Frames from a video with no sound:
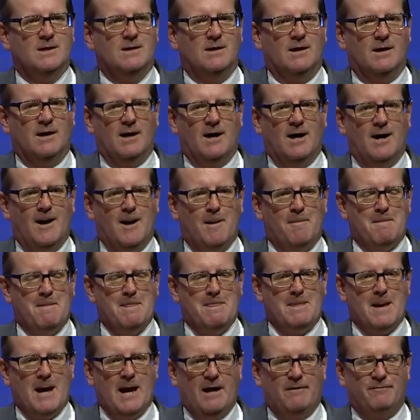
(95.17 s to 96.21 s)
Um,
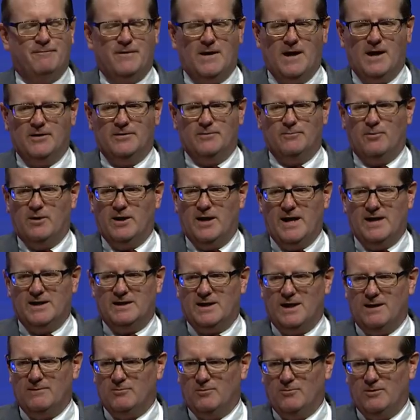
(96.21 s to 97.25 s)
I felt when I
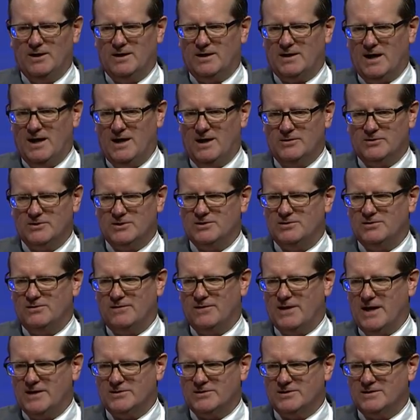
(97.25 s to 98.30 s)
came to Wheaton College in
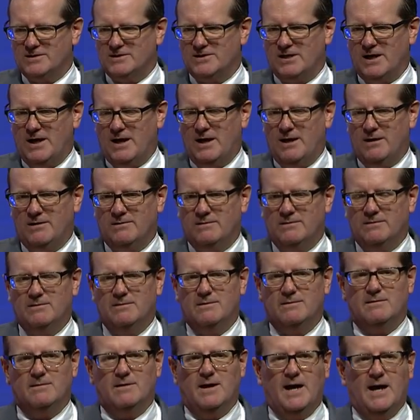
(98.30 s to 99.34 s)

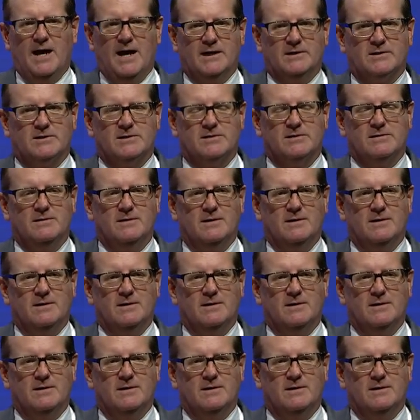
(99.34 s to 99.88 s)
2010 that